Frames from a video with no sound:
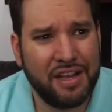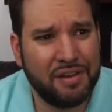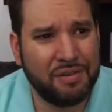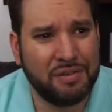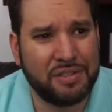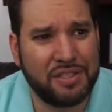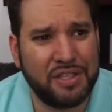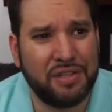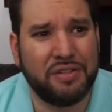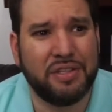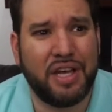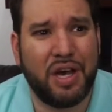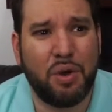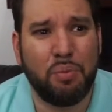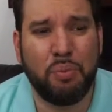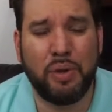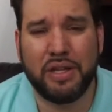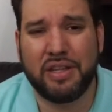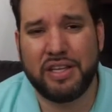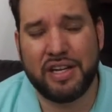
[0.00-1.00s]
until now,
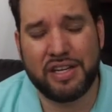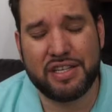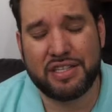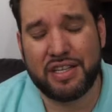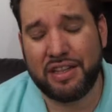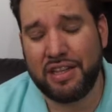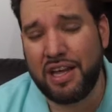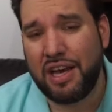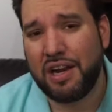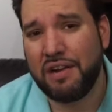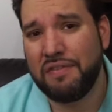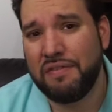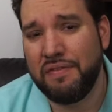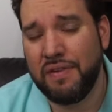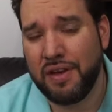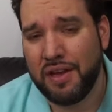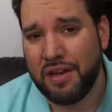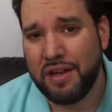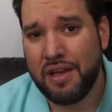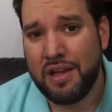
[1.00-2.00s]
but there's a lot of
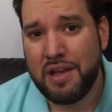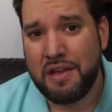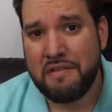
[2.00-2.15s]
uh,